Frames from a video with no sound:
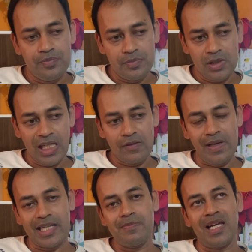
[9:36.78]
take
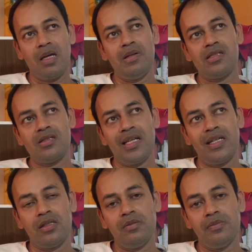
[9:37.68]
various parameters
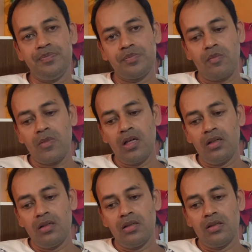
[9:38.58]
like the
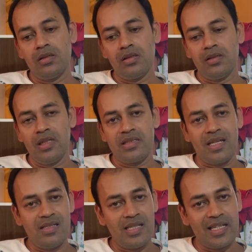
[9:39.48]

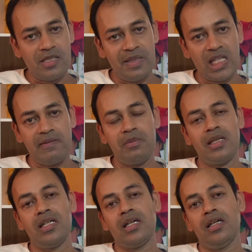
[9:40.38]
distance that has been driven by
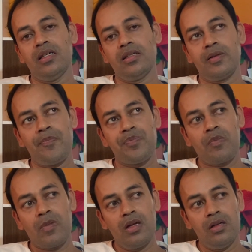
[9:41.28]
the car,
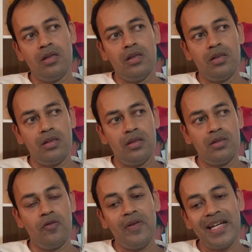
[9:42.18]

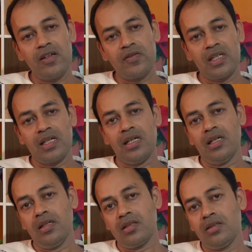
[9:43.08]
the weight of the
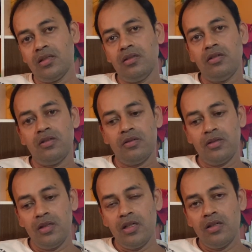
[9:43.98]
car, the
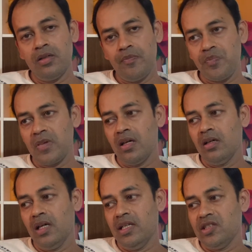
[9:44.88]

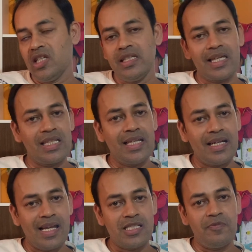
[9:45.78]
engineering that
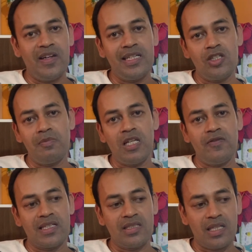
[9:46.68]
has went into
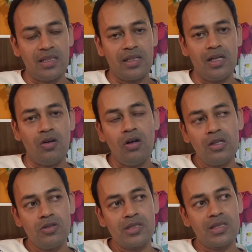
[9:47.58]
manufacturing the car, all
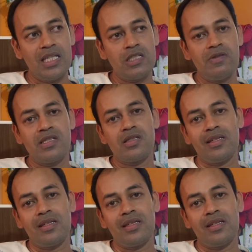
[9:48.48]
those things which